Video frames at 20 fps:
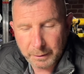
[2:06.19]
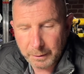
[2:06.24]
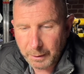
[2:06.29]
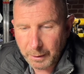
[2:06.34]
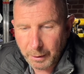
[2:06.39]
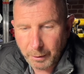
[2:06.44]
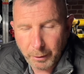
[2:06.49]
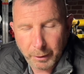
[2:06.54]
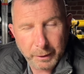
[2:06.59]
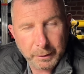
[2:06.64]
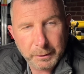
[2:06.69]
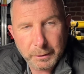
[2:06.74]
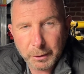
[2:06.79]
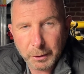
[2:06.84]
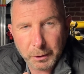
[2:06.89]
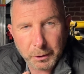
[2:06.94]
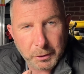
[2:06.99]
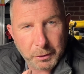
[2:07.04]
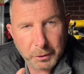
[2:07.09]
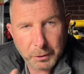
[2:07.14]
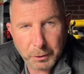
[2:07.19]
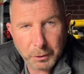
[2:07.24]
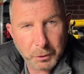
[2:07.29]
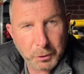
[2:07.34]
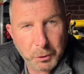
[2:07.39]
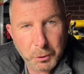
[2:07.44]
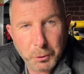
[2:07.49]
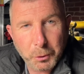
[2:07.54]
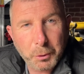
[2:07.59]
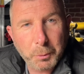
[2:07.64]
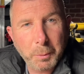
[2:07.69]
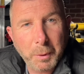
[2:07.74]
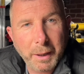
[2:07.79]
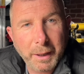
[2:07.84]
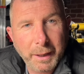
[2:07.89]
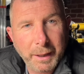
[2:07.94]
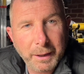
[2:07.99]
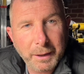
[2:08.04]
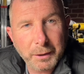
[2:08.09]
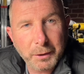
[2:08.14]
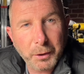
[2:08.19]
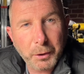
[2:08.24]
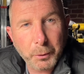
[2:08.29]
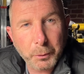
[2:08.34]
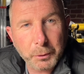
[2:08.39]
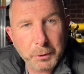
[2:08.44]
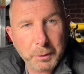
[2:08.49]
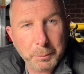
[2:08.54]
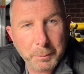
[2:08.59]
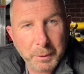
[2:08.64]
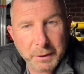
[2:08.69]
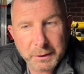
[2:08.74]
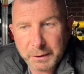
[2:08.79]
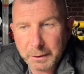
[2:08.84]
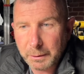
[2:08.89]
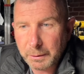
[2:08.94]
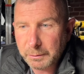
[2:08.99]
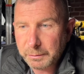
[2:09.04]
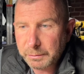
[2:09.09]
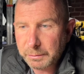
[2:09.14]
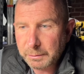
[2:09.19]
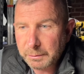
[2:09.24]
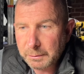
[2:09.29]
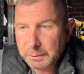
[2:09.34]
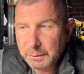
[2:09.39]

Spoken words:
I just shook my head and thought to myself,